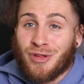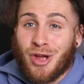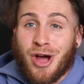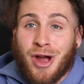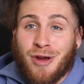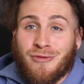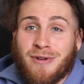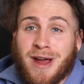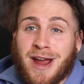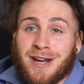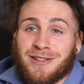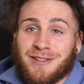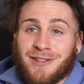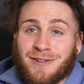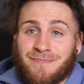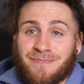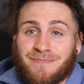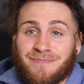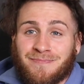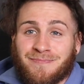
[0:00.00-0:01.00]
I rated
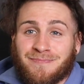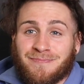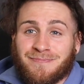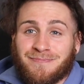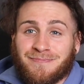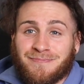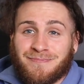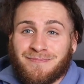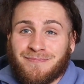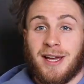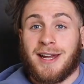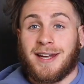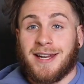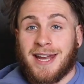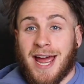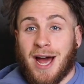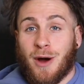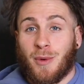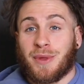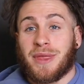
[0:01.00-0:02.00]
them.
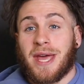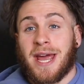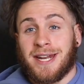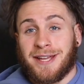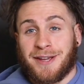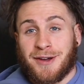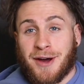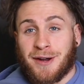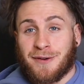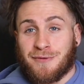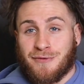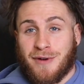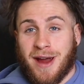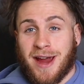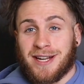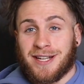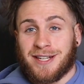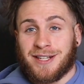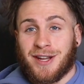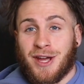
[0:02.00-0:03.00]
Now, with any kind of
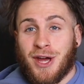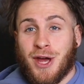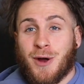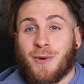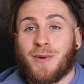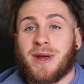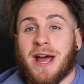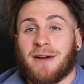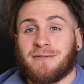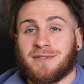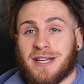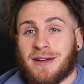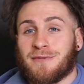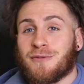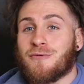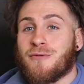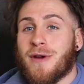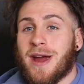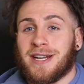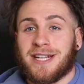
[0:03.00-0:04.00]
rating, we have to have a
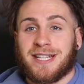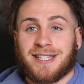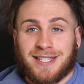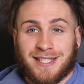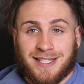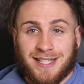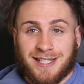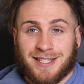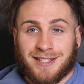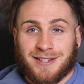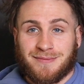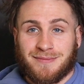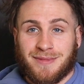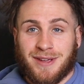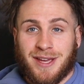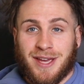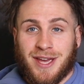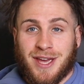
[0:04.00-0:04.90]
rating system.